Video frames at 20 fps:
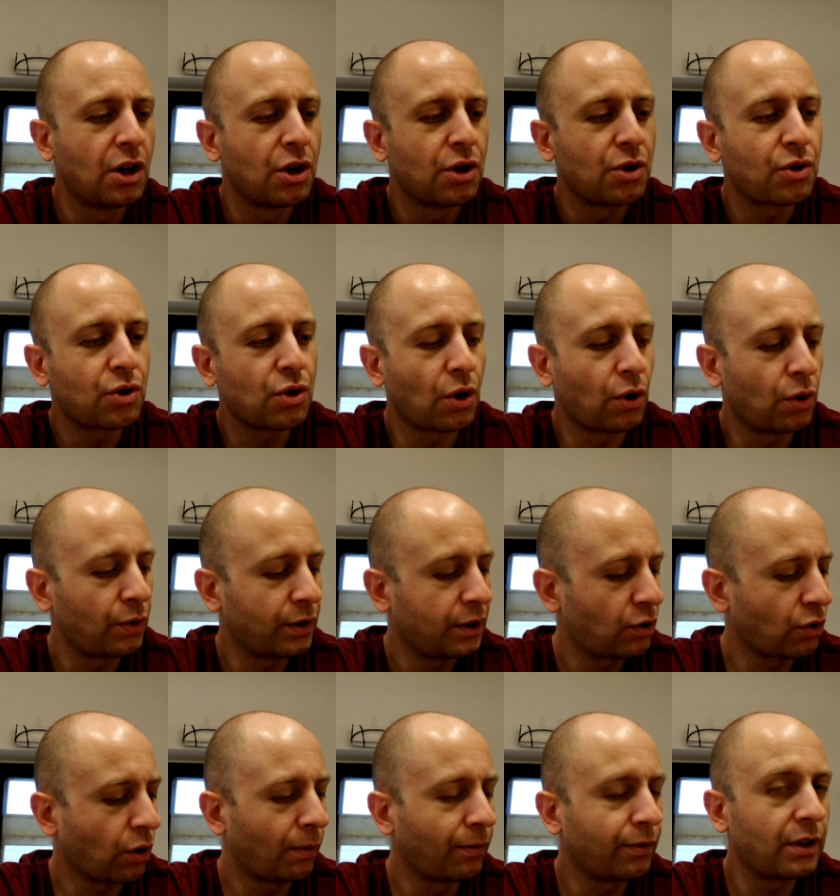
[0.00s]
So
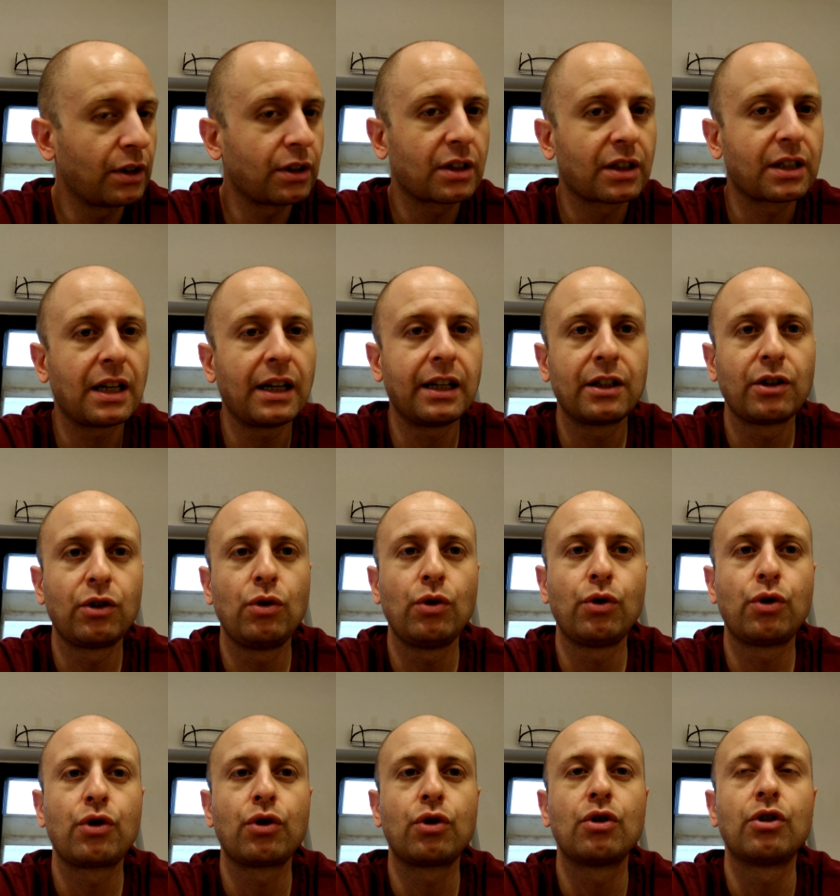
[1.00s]
it's obvious that you
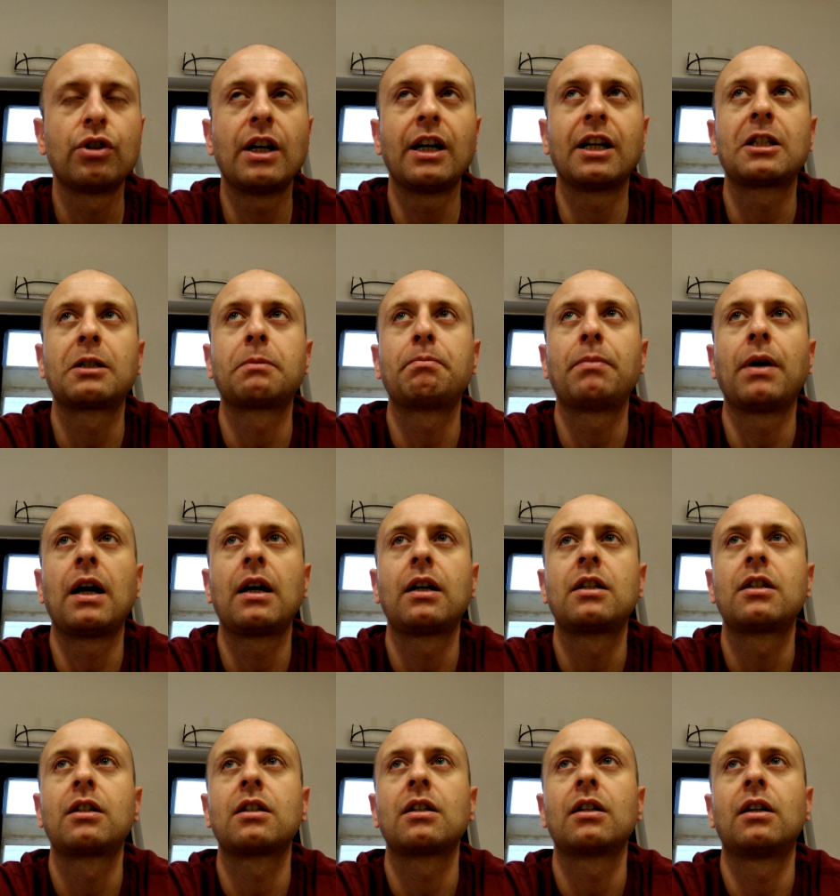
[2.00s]
shouldn't
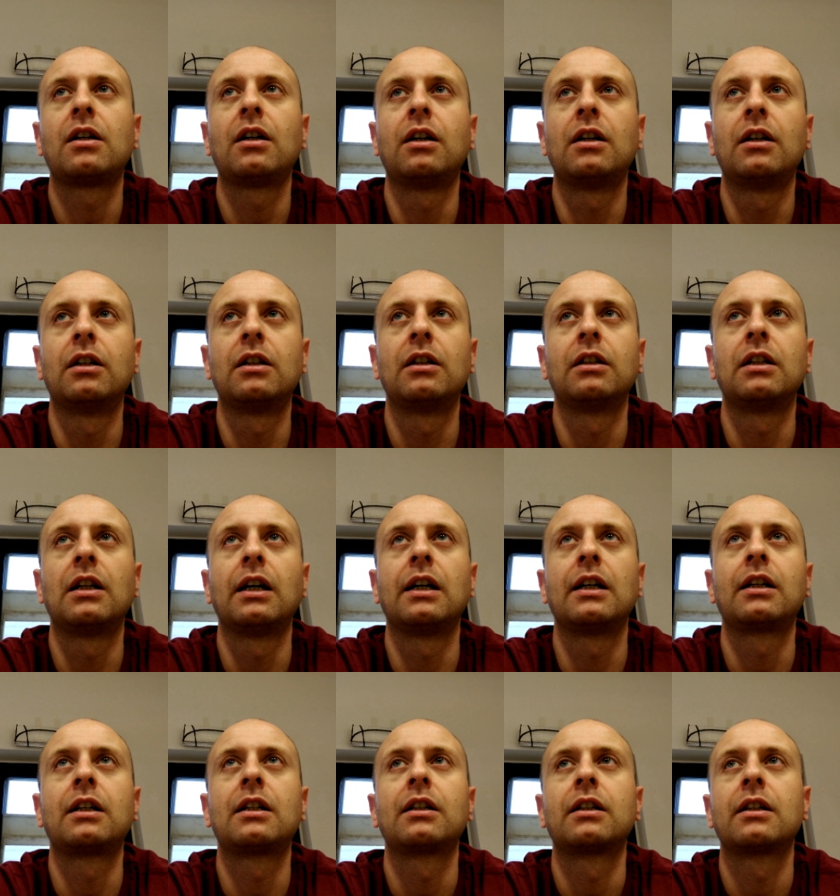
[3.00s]
expect uh,
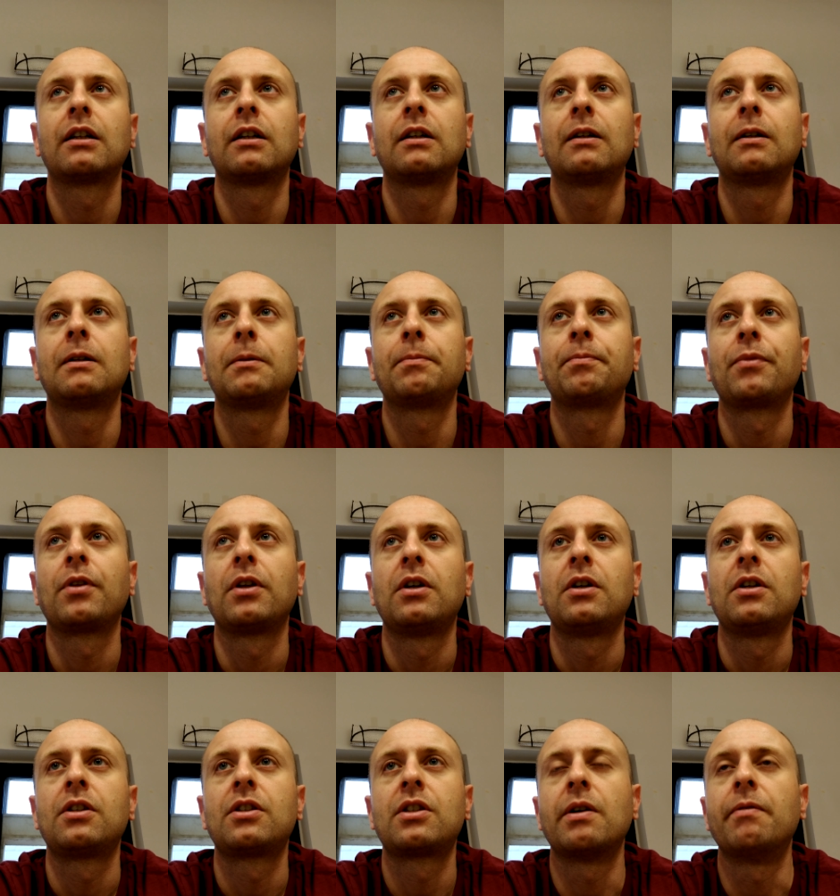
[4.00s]
like um,
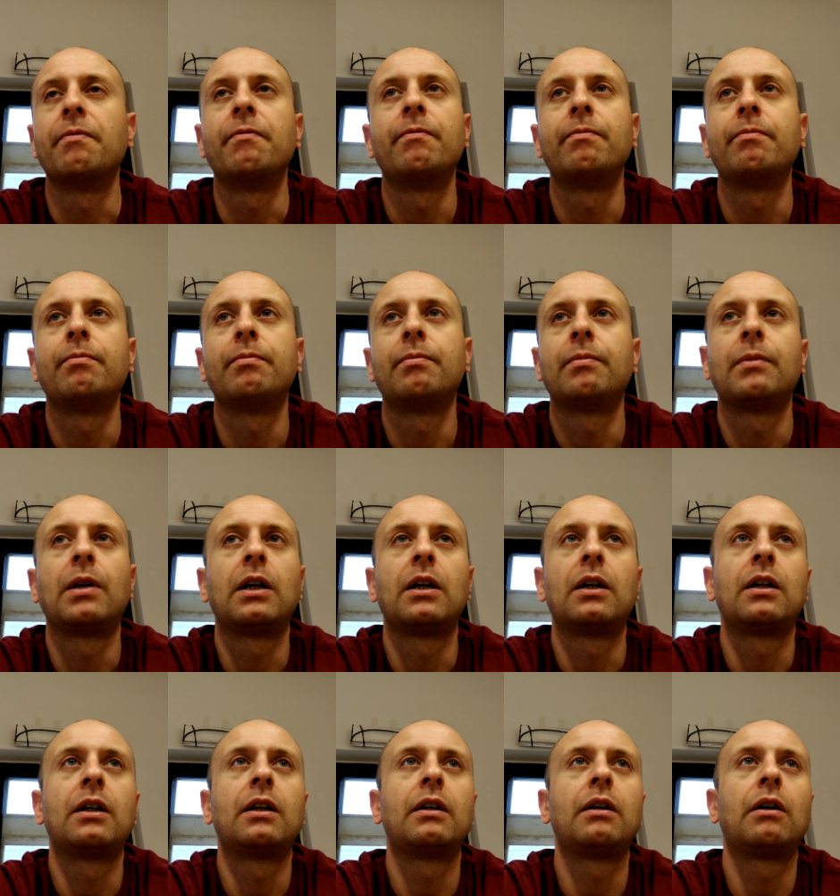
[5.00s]
some uh,
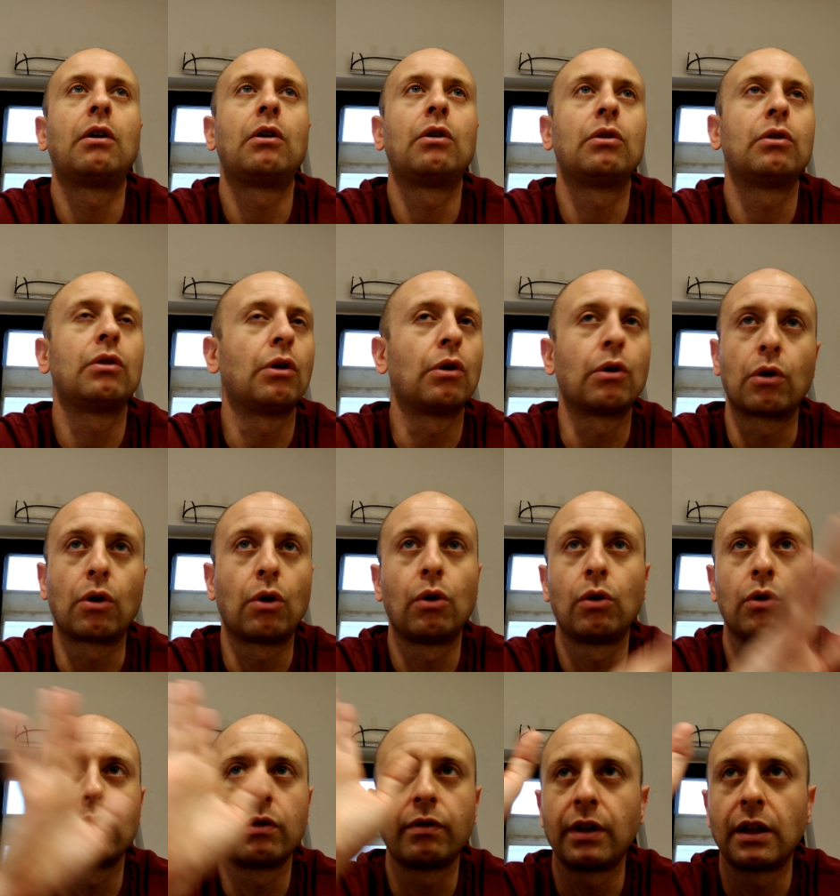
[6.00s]
all,
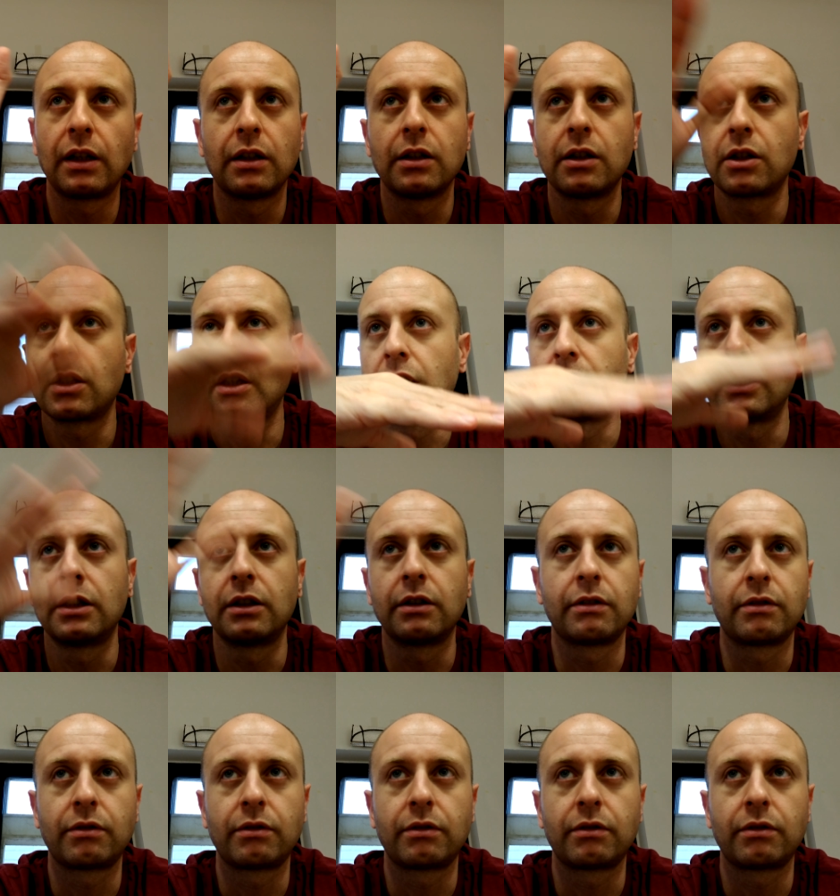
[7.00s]
all villains are